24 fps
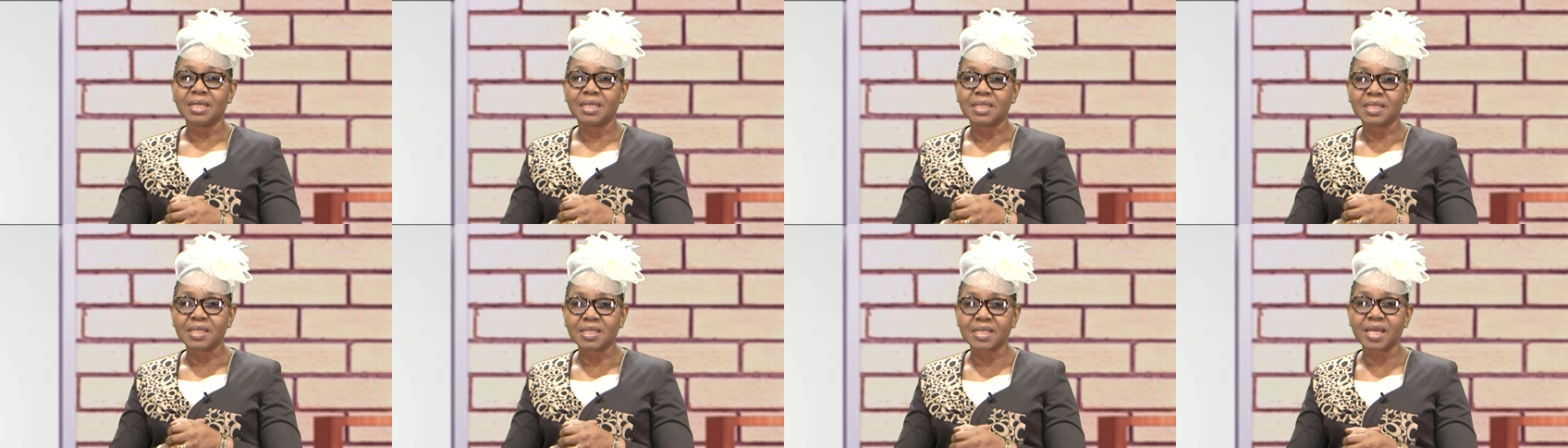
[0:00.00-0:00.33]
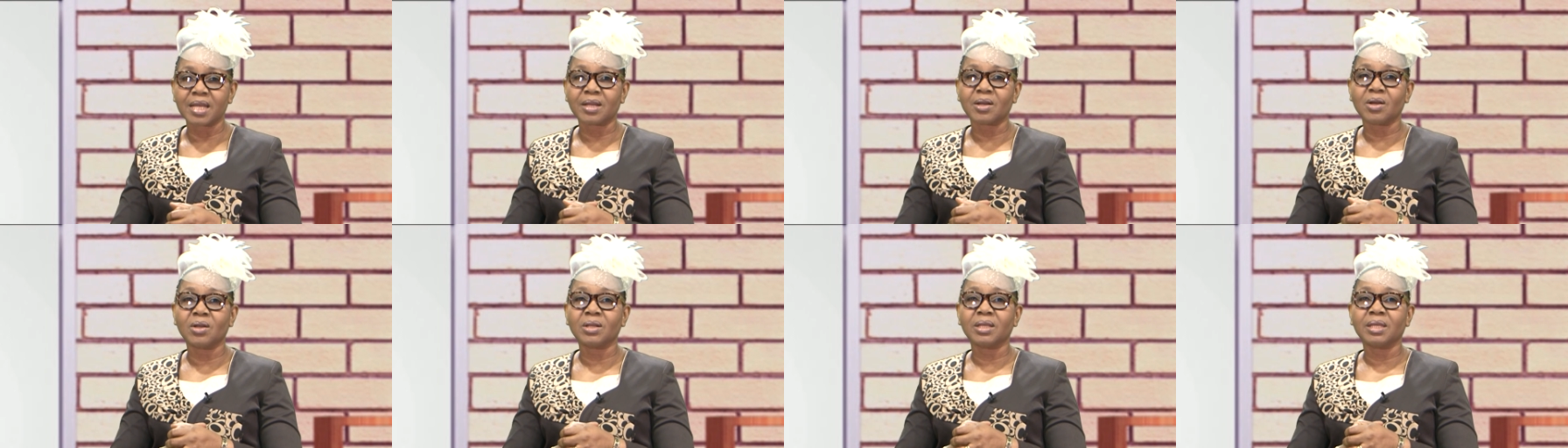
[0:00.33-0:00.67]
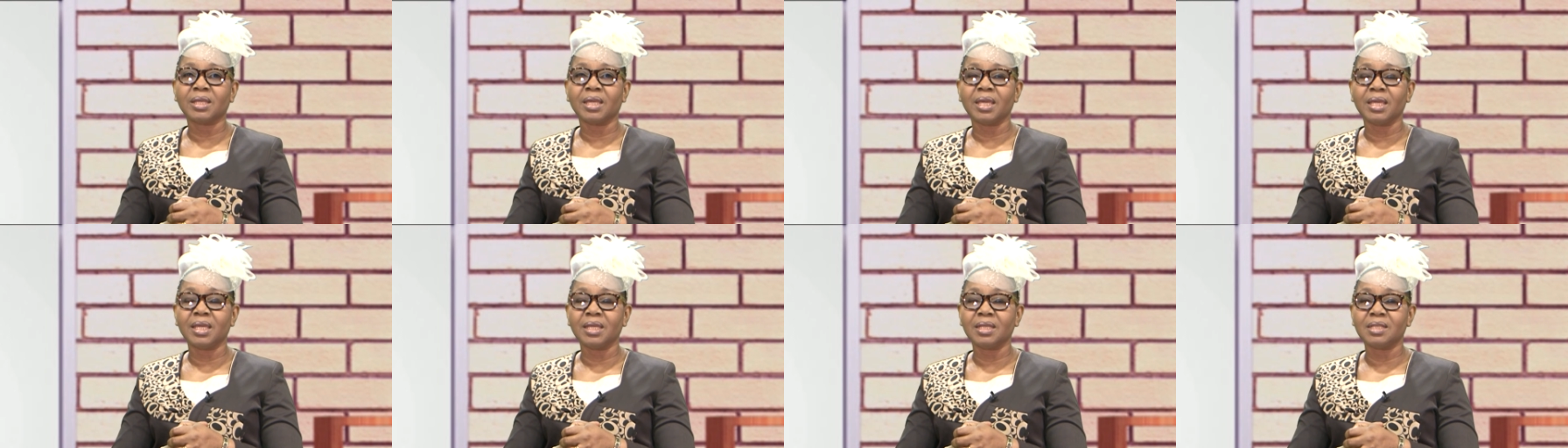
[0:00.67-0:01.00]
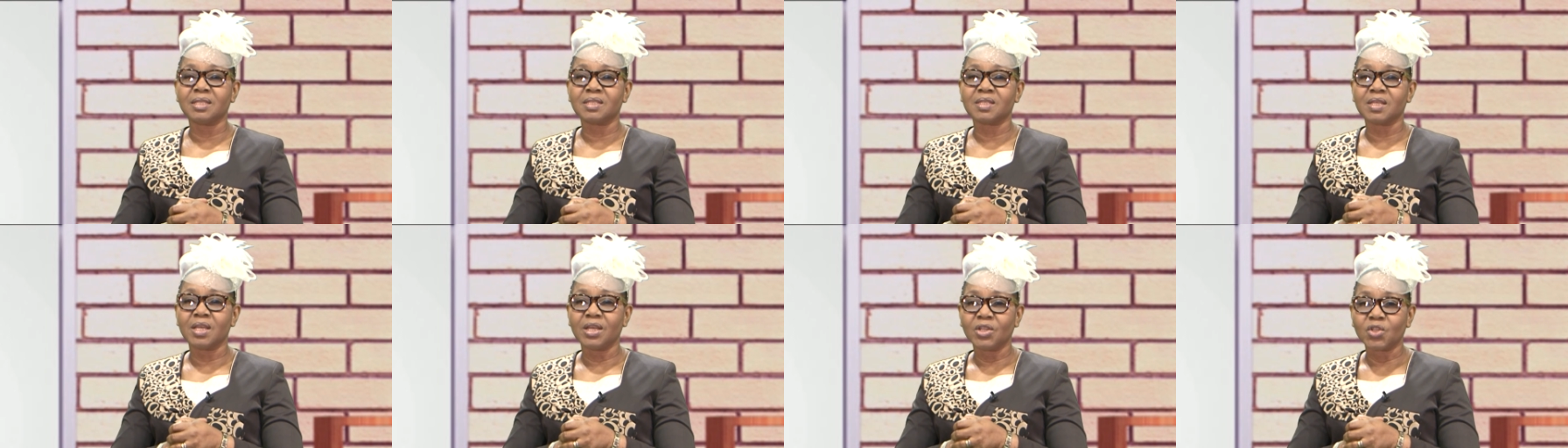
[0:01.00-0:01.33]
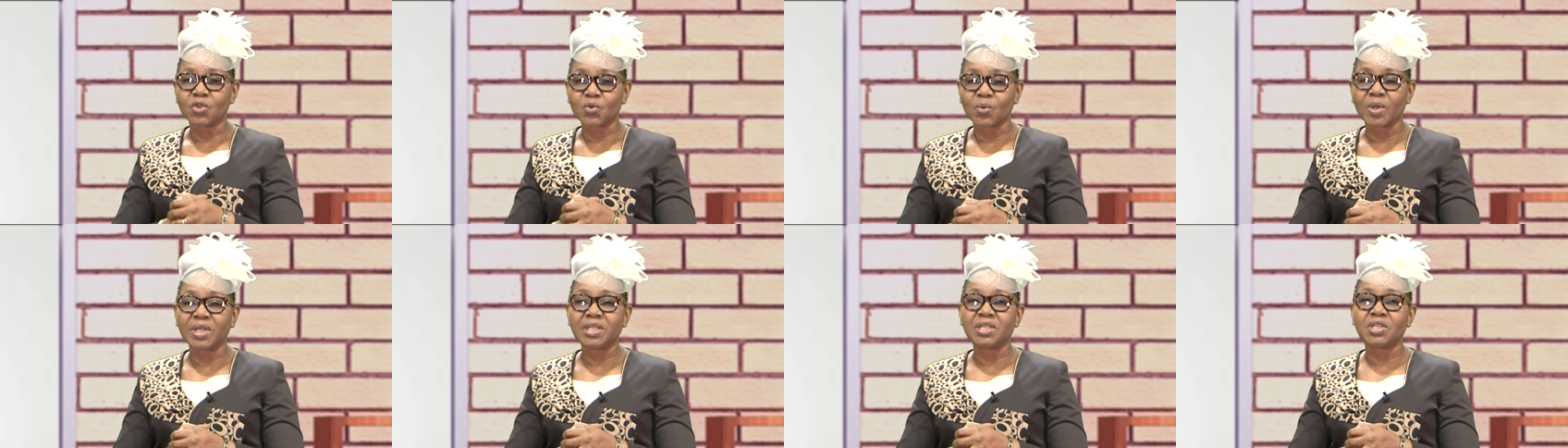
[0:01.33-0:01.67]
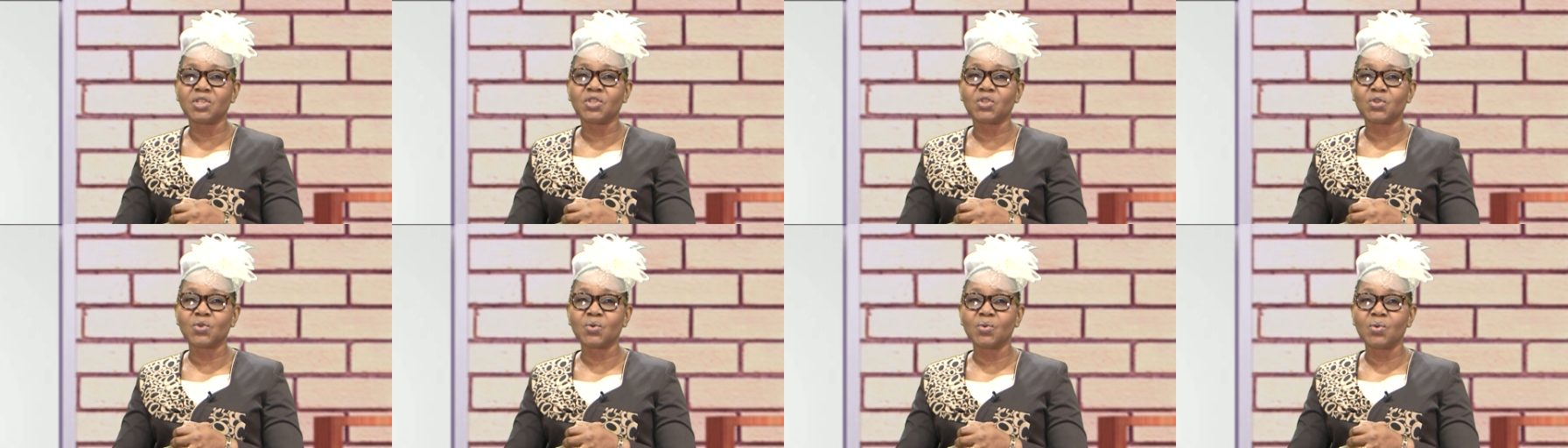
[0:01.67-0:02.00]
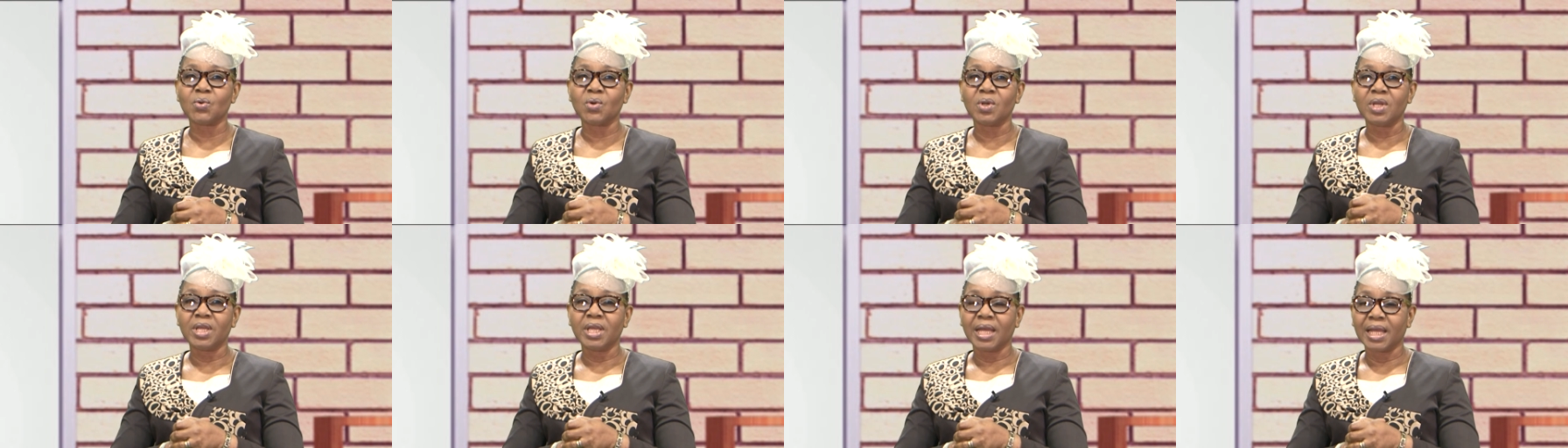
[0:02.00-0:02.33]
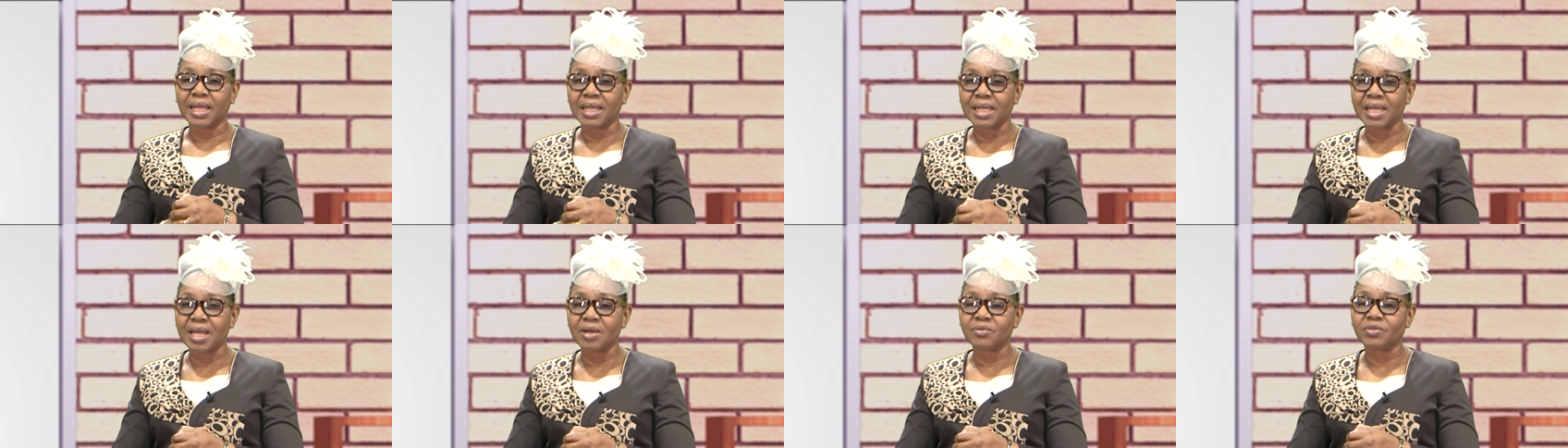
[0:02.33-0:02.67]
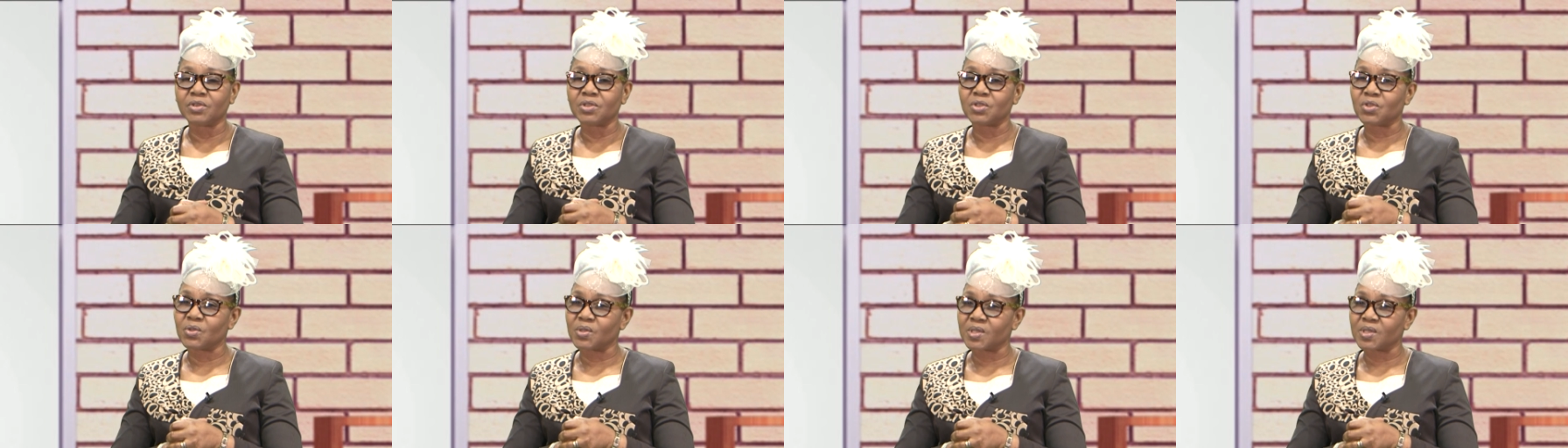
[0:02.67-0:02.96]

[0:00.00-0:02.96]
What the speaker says: 2 Kings 22, 11 to